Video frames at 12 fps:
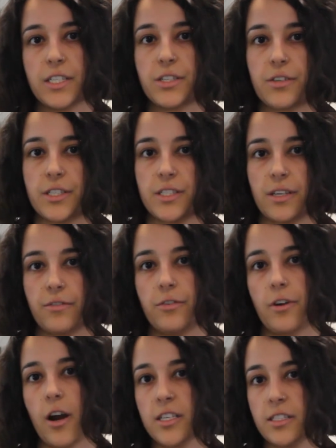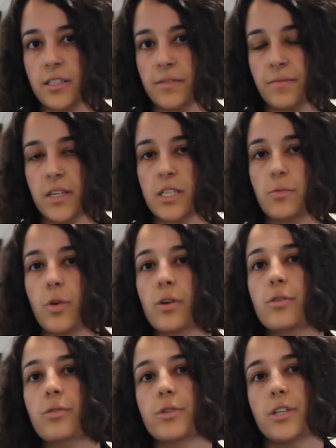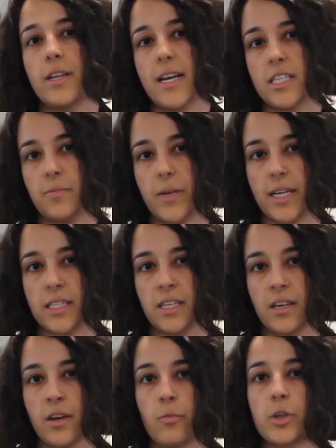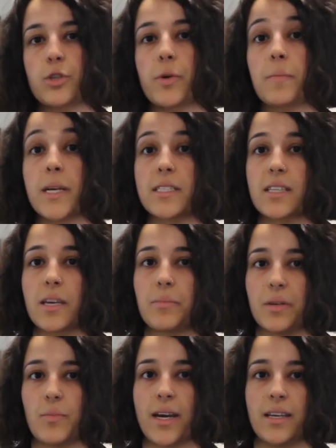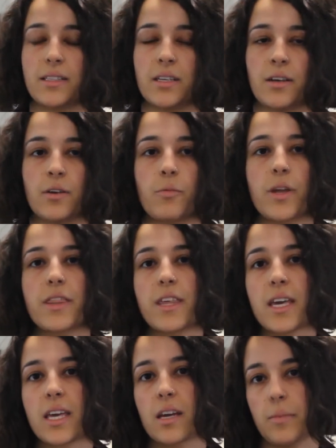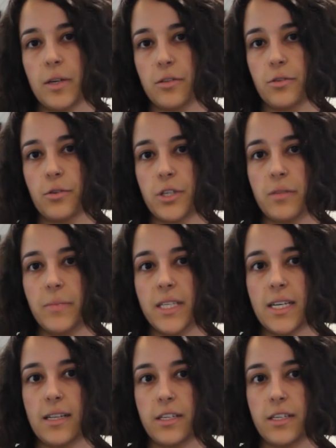interesting for us is one crucial aspect, which we must keep in mind when thinking about social media